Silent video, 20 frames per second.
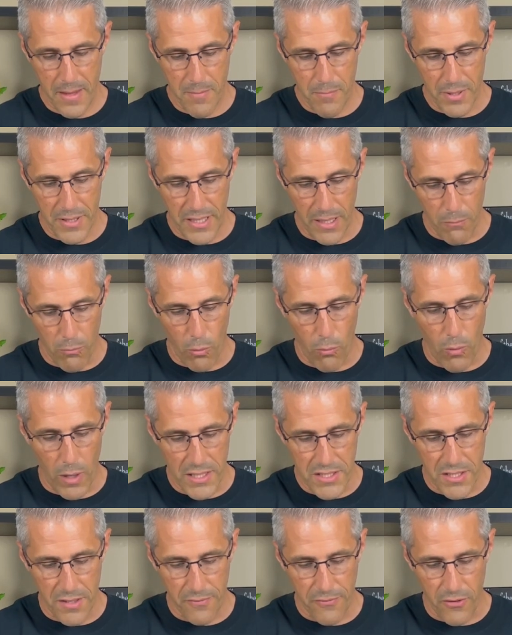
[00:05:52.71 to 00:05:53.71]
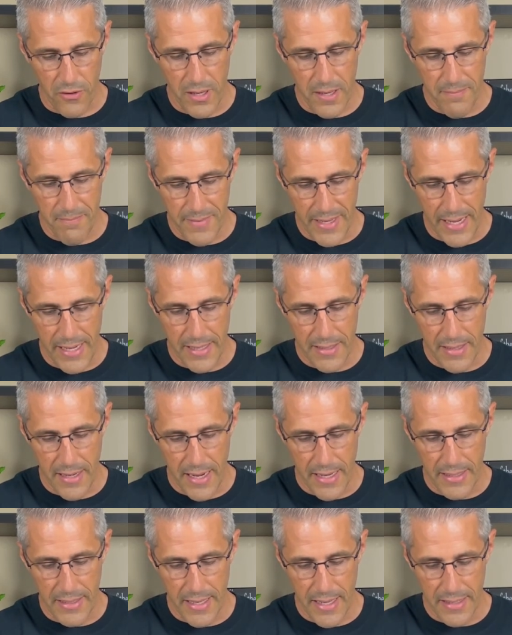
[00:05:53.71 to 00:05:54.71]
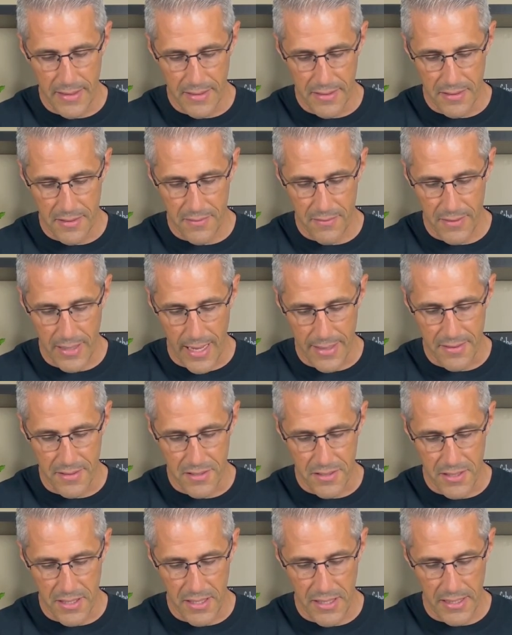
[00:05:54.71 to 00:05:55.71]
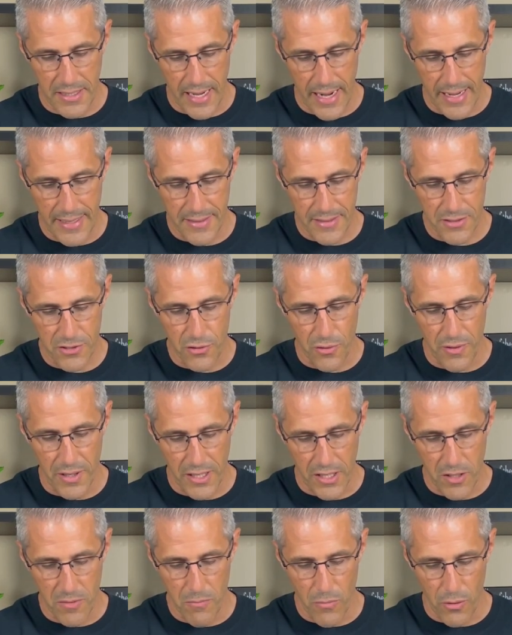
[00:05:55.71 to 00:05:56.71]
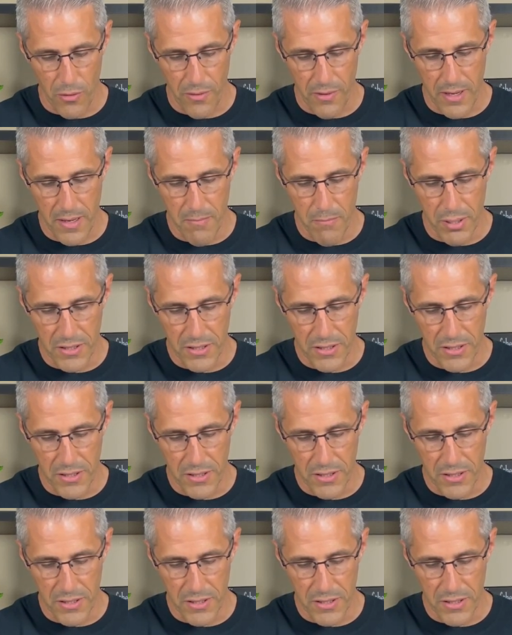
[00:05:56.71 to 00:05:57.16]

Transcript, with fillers: But they were watching for him day and night and the, at the city gates so they could murder him.